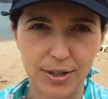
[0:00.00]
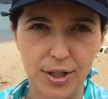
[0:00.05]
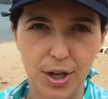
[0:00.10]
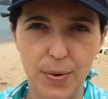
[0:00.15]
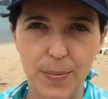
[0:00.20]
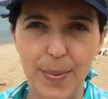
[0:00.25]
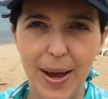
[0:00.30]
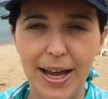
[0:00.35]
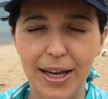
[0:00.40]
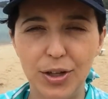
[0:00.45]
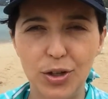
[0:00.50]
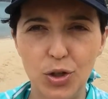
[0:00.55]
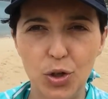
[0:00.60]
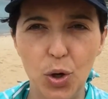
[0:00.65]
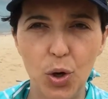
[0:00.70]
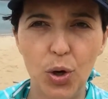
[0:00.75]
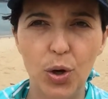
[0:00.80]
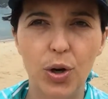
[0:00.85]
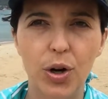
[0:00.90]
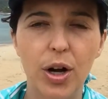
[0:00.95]
So make
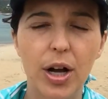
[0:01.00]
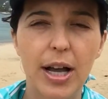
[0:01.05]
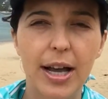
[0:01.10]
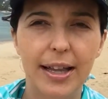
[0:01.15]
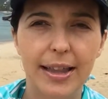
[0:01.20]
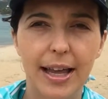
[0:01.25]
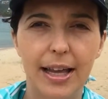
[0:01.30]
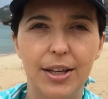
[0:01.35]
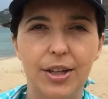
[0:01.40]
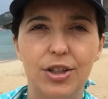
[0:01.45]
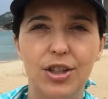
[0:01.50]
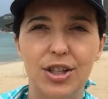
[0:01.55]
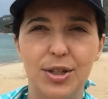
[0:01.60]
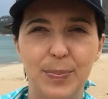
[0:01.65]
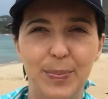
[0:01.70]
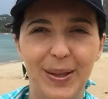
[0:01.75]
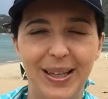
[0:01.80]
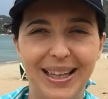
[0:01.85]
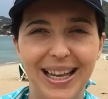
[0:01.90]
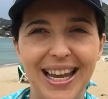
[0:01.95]
sure that you
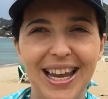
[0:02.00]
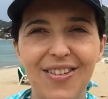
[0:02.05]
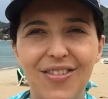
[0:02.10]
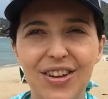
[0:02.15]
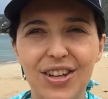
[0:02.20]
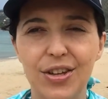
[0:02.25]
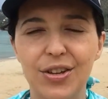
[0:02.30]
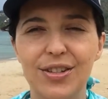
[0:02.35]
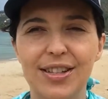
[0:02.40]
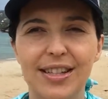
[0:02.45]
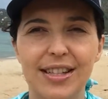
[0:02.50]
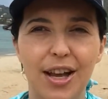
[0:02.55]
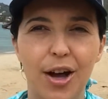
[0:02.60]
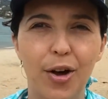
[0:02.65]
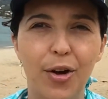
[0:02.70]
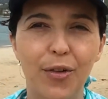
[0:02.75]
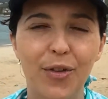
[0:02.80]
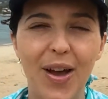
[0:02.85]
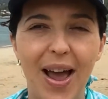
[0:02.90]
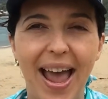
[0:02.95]
just believe in
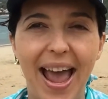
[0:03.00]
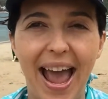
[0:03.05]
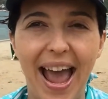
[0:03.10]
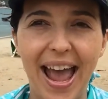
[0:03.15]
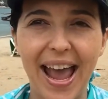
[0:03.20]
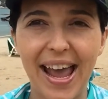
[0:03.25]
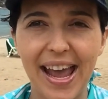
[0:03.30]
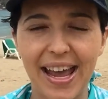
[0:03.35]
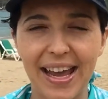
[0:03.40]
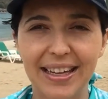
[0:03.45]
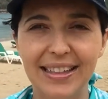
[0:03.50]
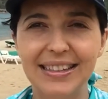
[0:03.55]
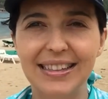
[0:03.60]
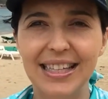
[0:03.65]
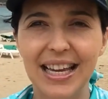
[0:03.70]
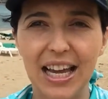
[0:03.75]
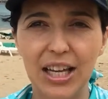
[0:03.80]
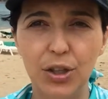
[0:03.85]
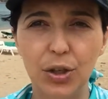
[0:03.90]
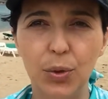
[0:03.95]
yourself
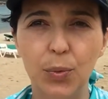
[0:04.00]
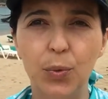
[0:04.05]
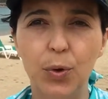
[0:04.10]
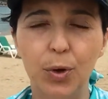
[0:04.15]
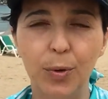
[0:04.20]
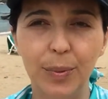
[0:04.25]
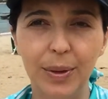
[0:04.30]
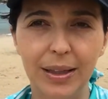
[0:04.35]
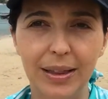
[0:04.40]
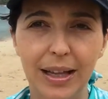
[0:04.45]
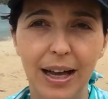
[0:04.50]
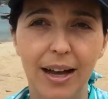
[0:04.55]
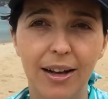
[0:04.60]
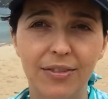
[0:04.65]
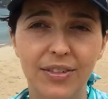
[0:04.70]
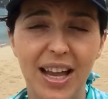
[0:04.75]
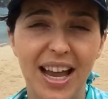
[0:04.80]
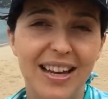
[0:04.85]
and you will be loved.